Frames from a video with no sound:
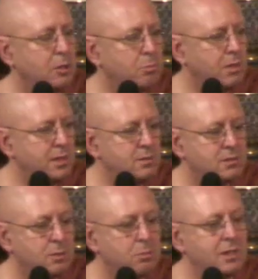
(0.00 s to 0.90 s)
means
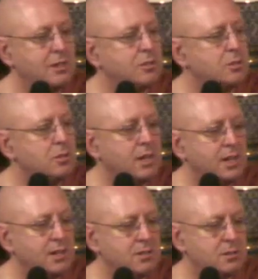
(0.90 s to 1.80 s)
that we do
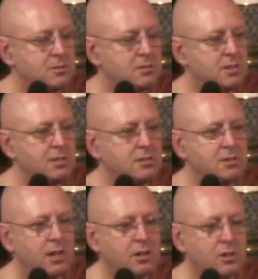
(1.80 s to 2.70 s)
need to see
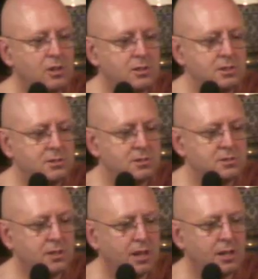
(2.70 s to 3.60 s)
psychologists and
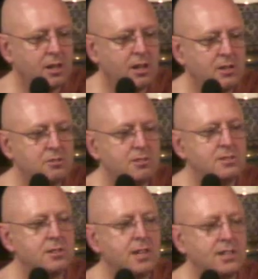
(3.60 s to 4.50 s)
psychiatrists
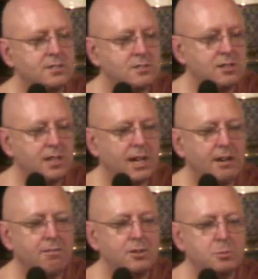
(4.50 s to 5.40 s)
less than the
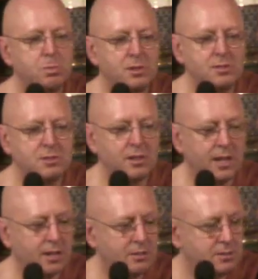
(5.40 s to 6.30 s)
average person.
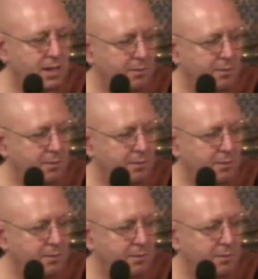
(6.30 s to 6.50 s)
That can save us